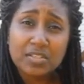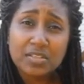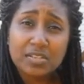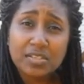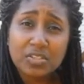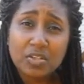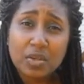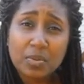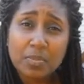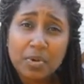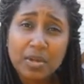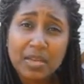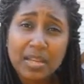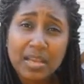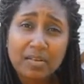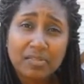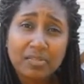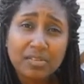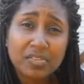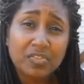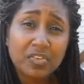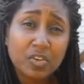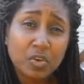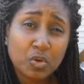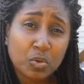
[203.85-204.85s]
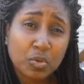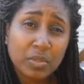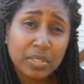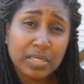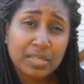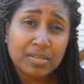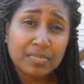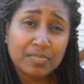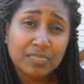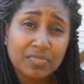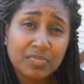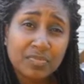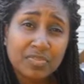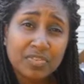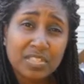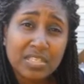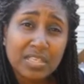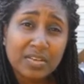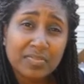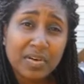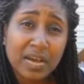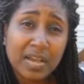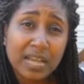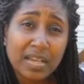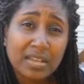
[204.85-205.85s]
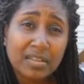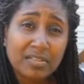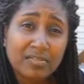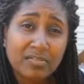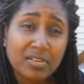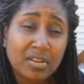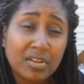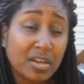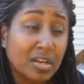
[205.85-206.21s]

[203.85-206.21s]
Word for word: so I'm going to have to fiddle with it and see if I can,